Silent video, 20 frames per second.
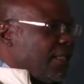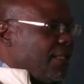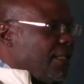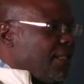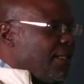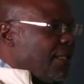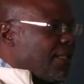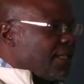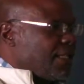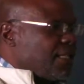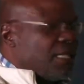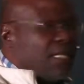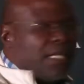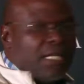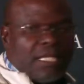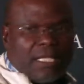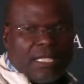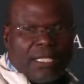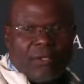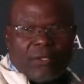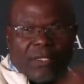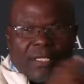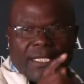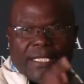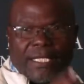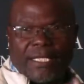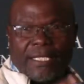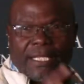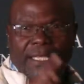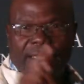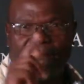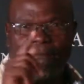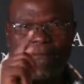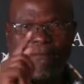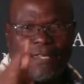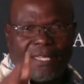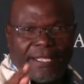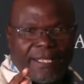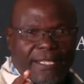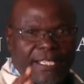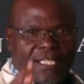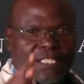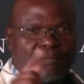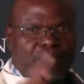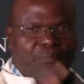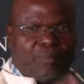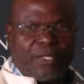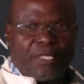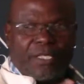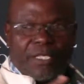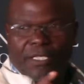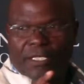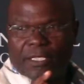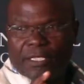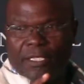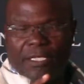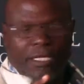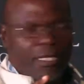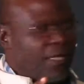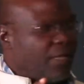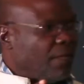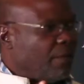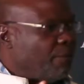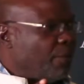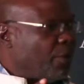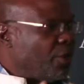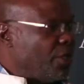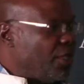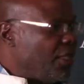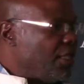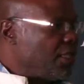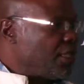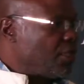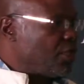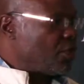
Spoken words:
leaders, they will get a vendor speaking police